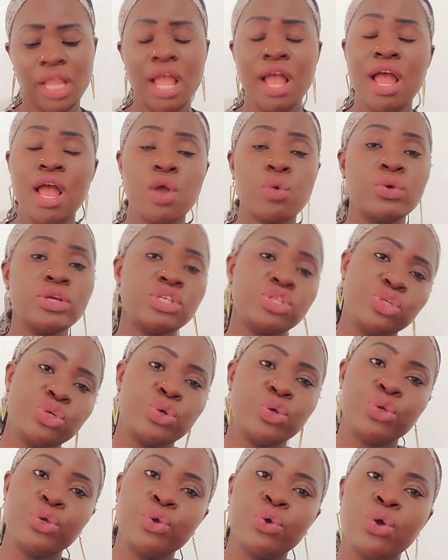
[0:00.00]

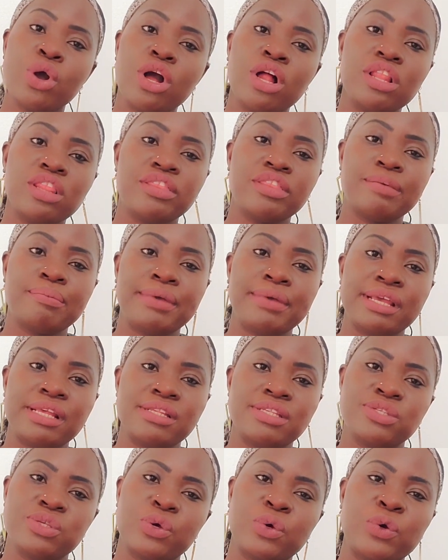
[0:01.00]
wishing you all the
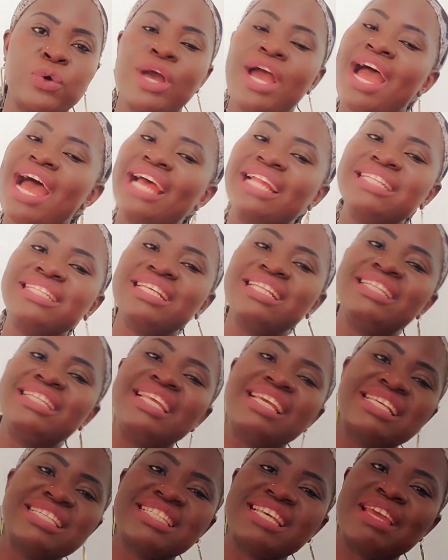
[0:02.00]
best. So until next time,